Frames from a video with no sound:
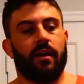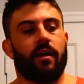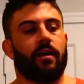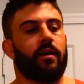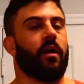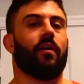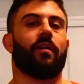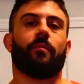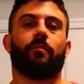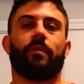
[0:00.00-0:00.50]

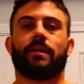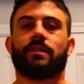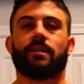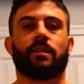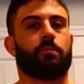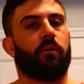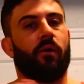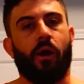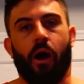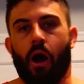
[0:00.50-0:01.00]
All it means
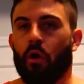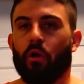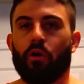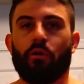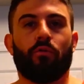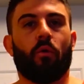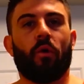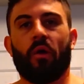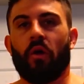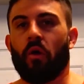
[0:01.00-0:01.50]
is put
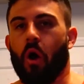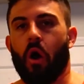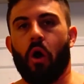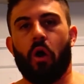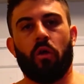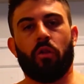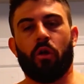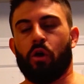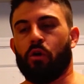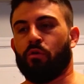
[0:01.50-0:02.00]
olive oil
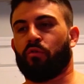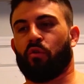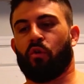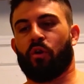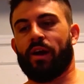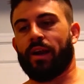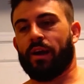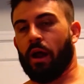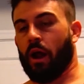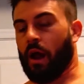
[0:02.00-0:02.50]
all over
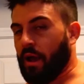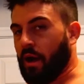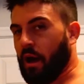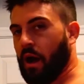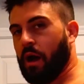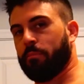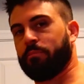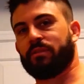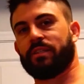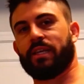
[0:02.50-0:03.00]
it,
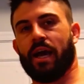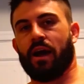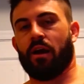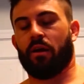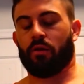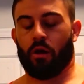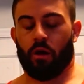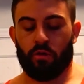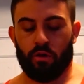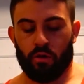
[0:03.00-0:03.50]
up,
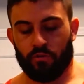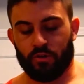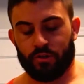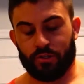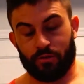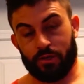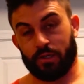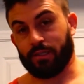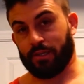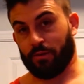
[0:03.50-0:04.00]
down, all over
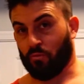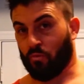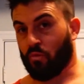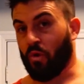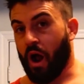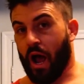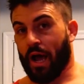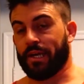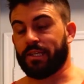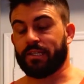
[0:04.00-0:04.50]
so it doesn't
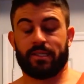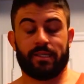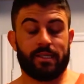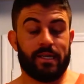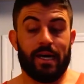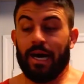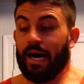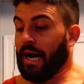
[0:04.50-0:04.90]
rust.